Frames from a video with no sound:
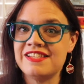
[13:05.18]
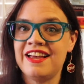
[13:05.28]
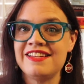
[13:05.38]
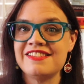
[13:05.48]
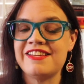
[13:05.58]

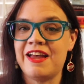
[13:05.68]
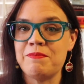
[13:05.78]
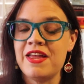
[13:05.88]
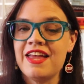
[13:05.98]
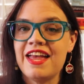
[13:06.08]
design
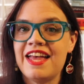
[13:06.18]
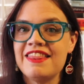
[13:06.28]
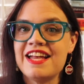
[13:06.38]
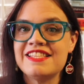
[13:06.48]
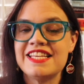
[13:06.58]
step.
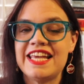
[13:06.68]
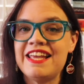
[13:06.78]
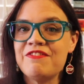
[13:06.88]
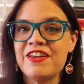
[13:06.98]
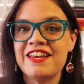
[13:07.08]
And that's
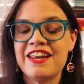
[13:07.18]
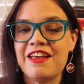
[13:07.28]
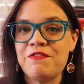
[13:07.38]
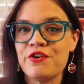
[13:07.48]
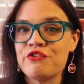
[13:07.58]
even
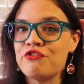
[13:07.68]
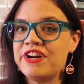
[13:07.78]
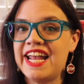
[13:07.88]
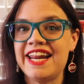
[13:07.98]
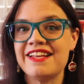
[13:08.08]
if you're
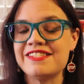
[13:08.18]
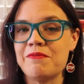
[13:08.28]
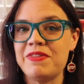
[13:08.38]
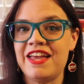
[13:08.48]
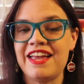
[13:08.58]
creating
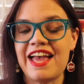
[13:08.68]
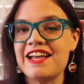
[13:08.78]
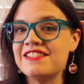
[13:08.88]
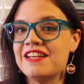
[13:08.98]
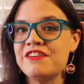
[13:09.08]
something
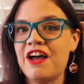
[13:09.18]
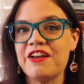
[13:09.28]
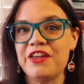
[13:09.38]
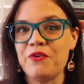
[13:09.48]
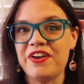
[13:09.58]
as
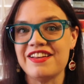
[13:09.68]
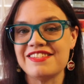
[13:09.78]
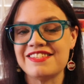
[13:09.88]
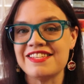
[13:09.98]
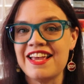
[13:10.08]

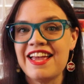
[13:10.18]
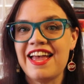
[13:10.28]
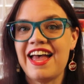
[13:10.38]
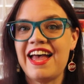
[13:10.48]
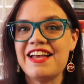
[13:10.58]
innocuous
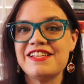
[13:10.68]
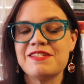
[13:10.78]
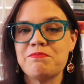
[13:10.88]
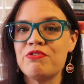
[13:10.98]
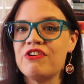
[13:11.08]
as
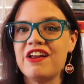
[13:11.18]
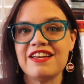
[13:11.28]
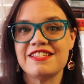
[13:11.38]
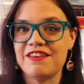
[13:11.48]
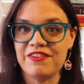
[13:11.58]

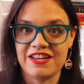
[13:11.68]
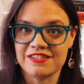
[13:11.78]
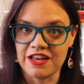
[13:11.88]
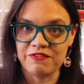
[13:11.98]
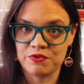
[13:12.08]
productivity
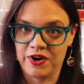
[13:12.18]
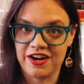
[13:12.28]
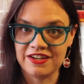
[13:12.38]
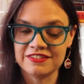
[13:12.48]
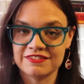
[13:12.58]

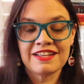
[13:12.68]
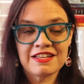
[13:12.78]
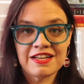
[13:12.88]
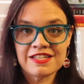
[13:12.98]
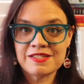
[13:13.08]
software
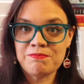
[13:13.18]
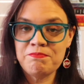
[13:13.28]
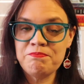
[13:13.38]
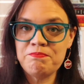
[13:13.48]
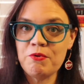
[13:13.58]
because
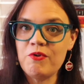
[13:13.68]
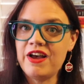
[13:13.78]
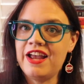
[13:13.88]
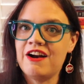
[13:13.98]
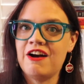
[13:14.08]

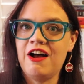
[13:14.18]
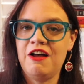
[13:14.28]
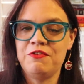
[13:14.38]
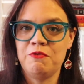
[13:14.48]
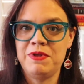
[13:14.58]
boy are
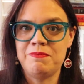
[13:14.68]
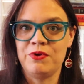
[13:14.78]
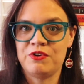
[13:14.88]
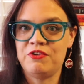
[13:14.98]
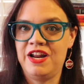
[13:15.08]
awful
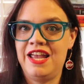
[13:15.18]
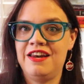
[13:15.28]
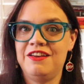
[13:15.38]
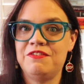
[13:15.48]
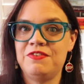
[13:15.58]
people
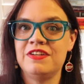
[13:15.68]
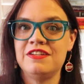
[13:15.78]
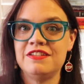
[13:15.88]
creative.